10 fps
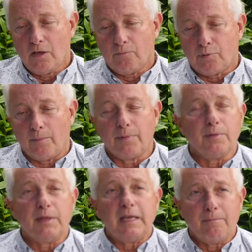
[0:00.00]

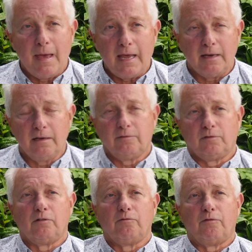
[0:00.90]
probably the main
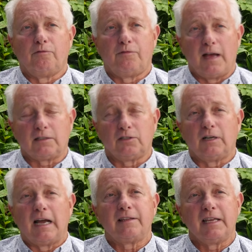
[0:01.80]

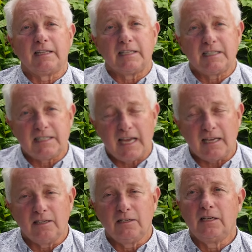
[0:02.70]
factor. I think the
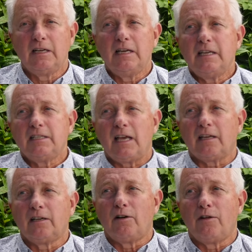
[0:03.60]

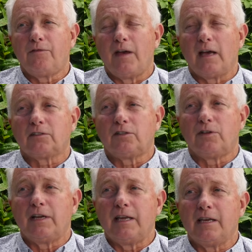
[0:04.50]
secondary
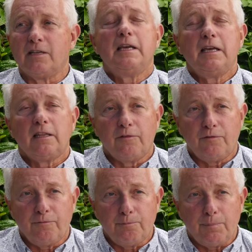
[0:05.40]
factor is the
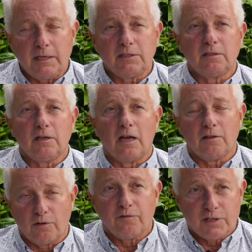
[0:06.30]
patient,
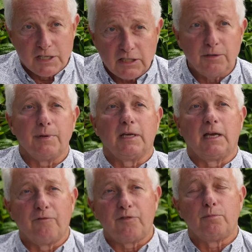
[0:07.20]
the physician being
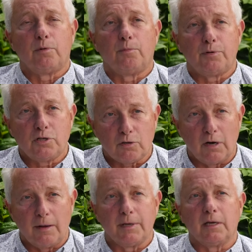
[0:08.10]
comfortable
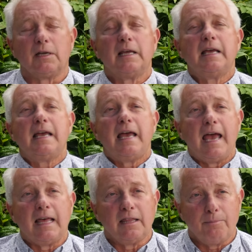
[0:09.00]
prescribing it,
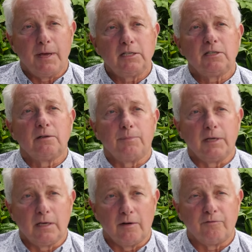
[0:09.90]
and the patient
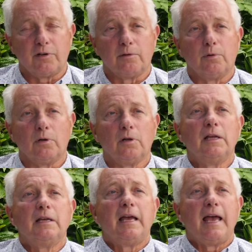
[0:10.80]
being comfortable
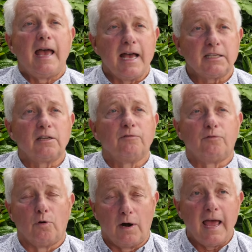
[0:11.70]
asking
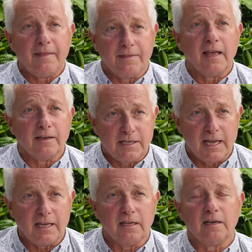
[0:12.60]
for and then
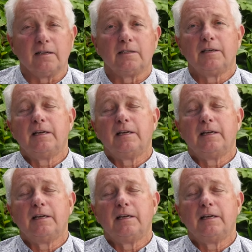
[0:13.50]
taking it.